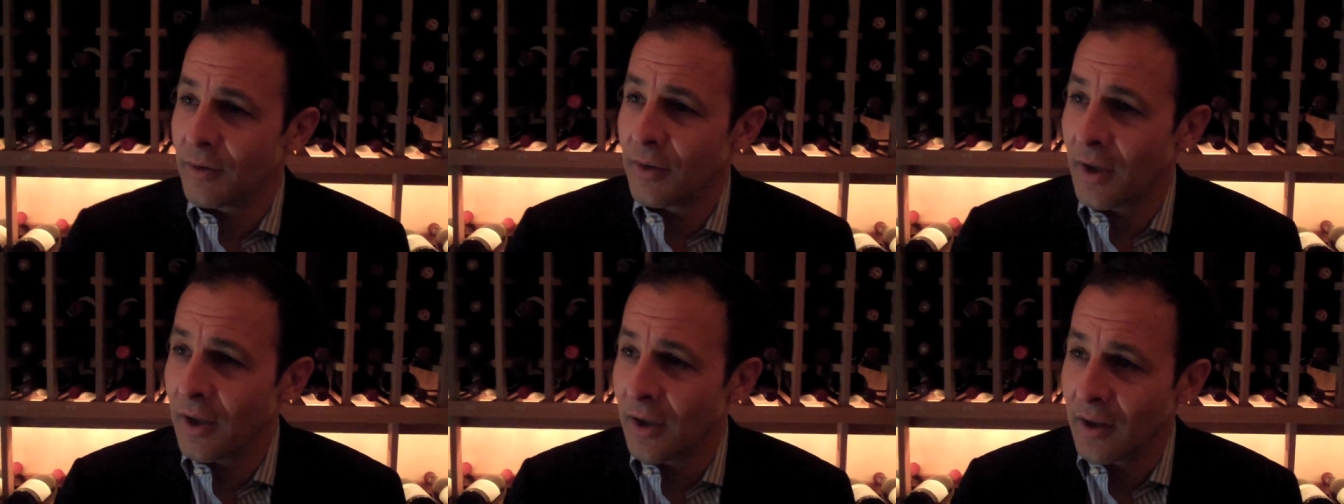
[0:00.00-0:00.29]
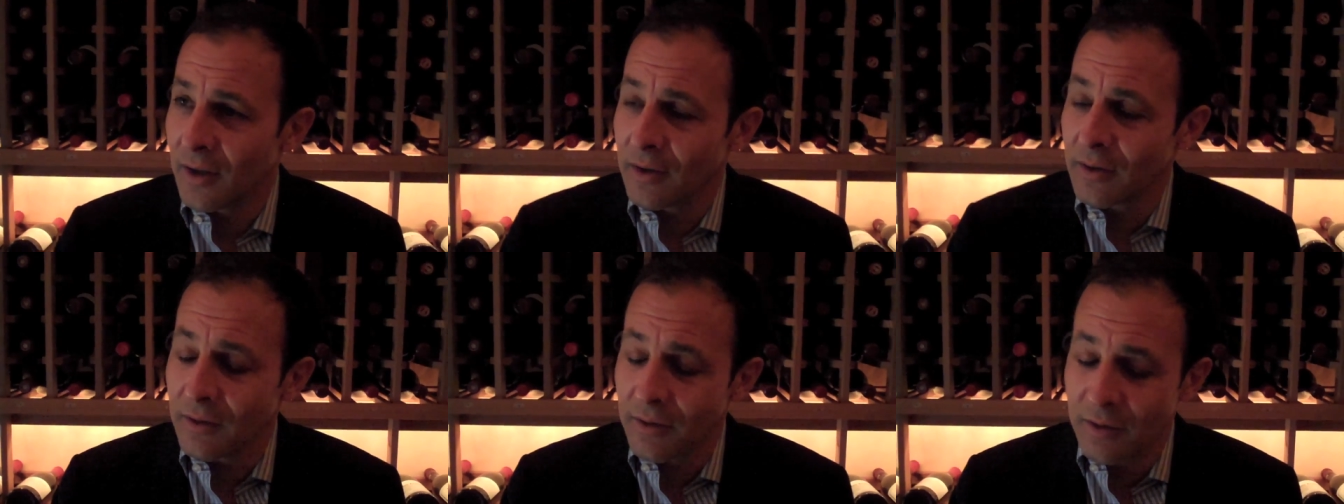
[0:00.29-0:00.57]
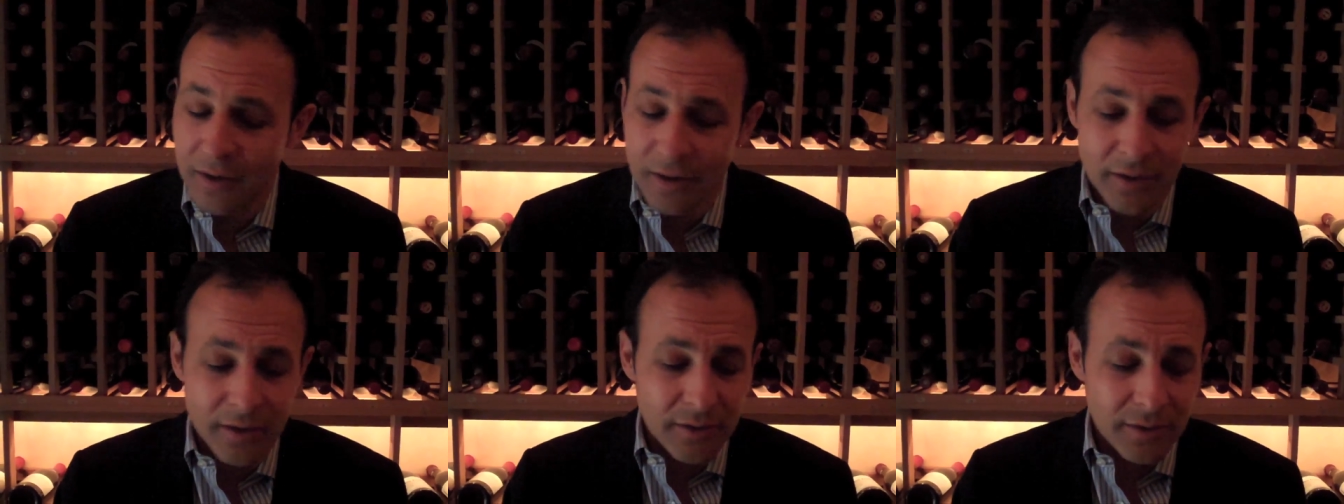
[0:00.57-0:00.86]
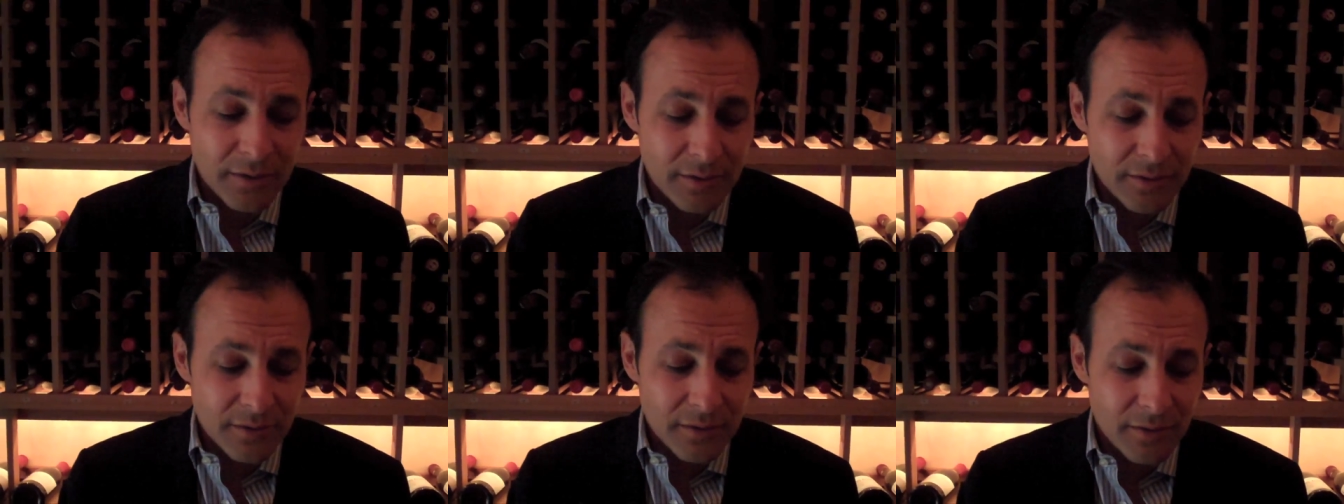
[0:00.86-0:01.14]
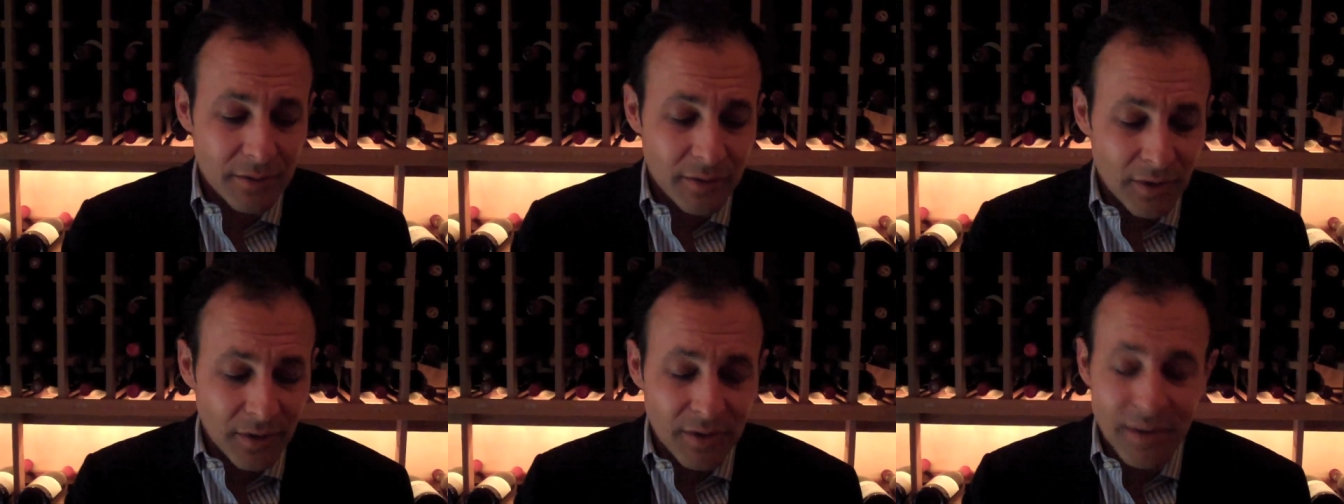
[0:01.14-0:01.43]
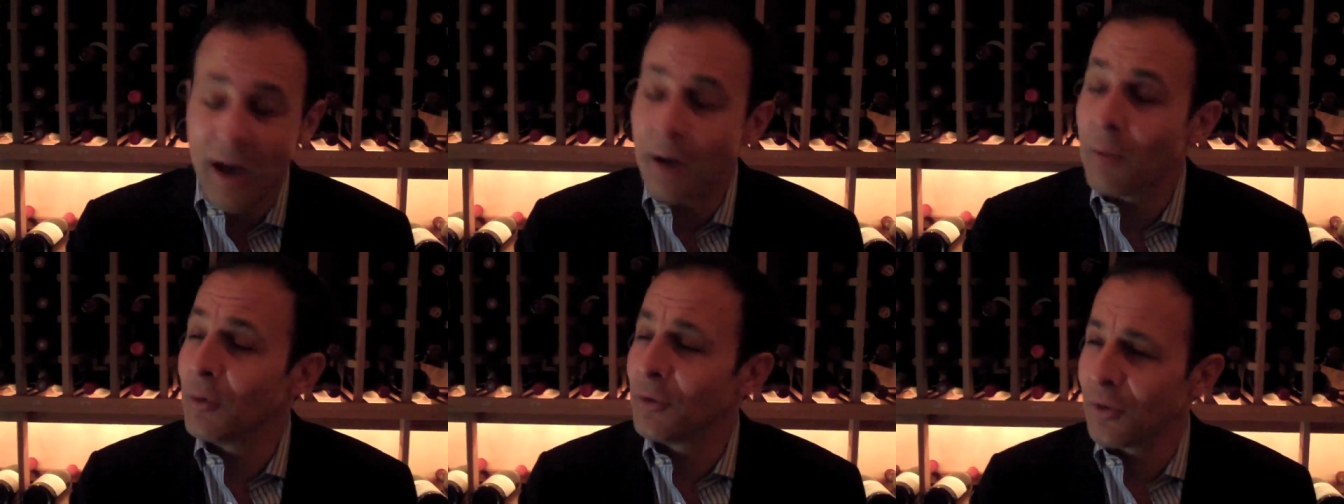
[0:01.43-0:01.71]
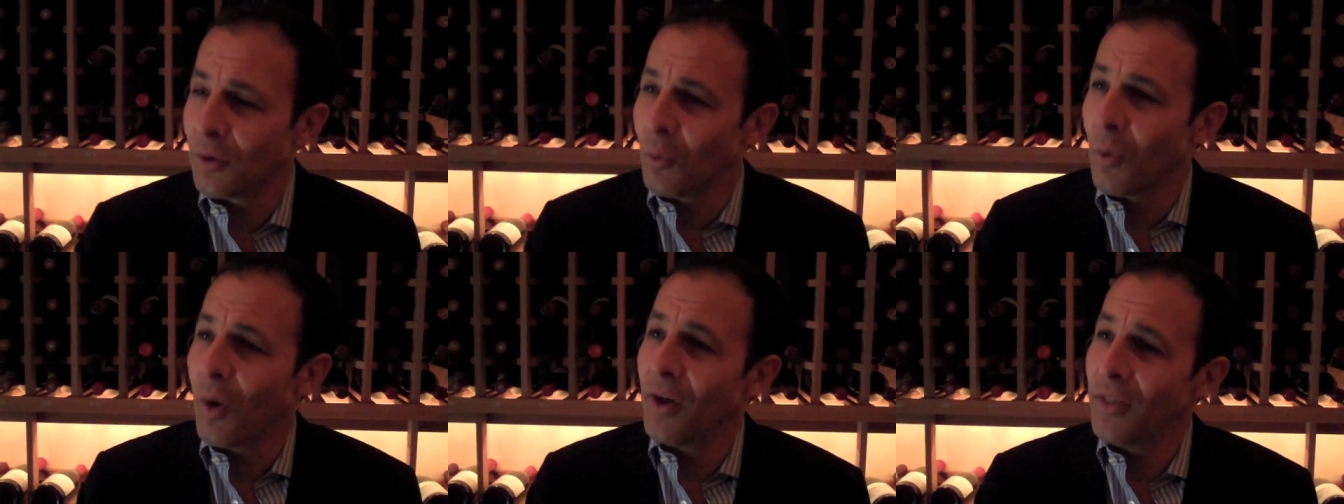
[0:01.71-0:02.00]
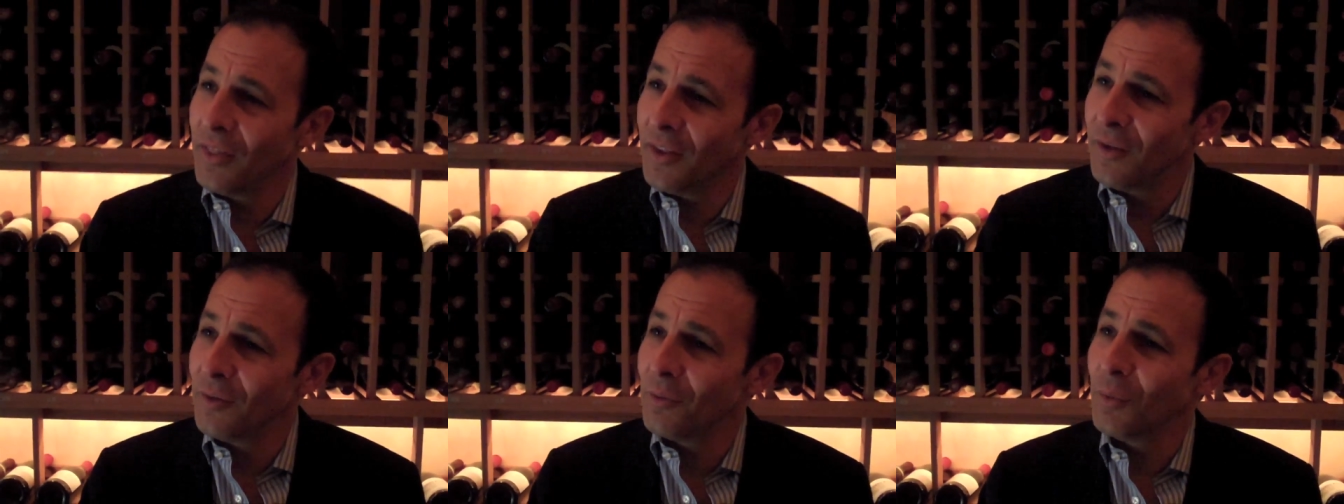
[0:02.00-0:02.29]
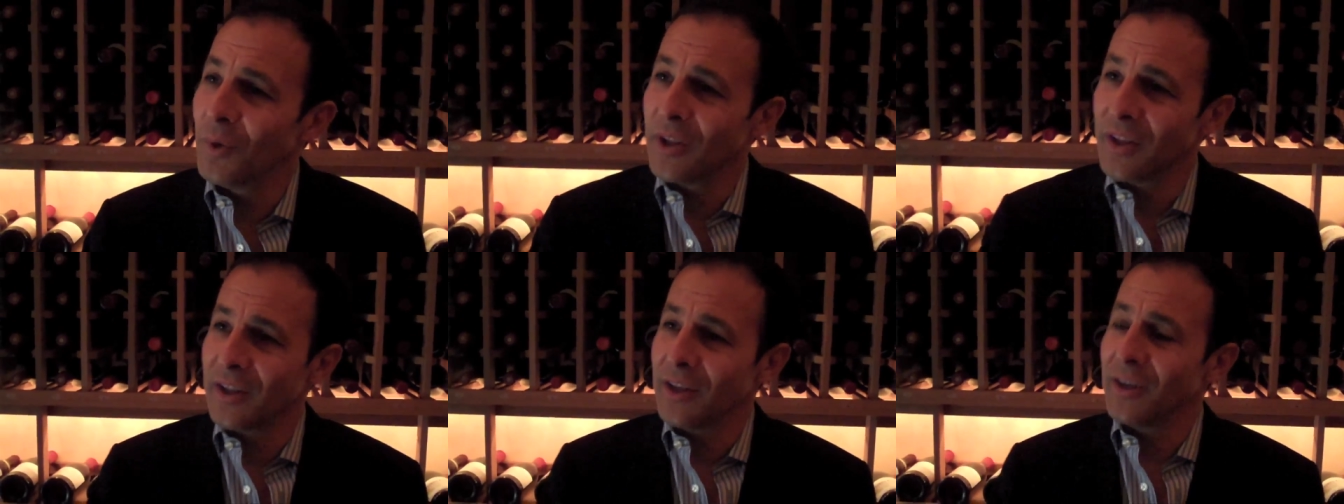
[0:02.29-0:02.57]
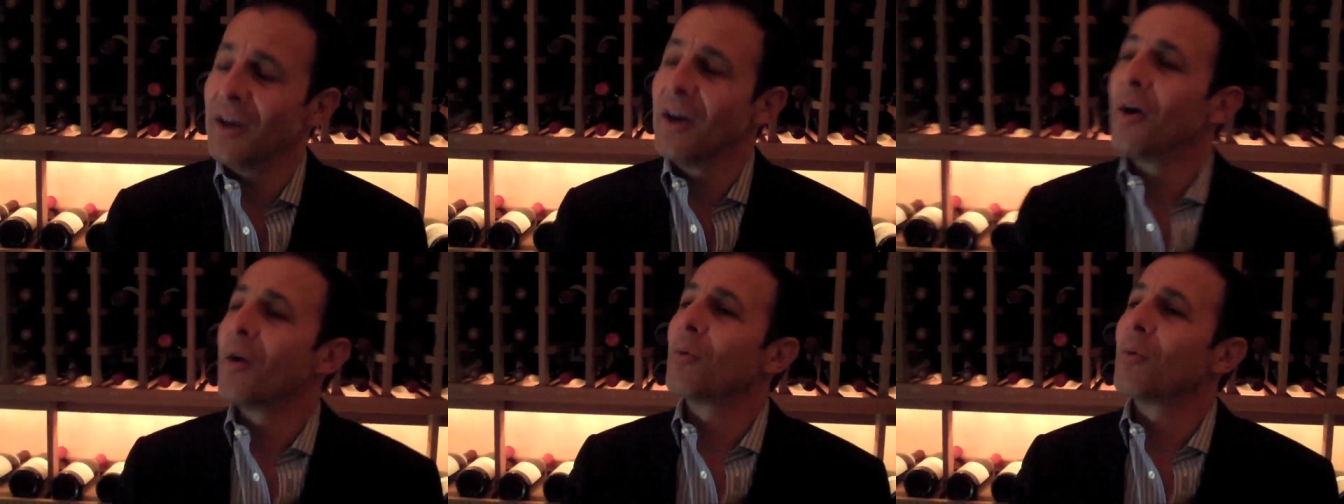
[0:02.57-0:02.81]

and uh, that was the one that really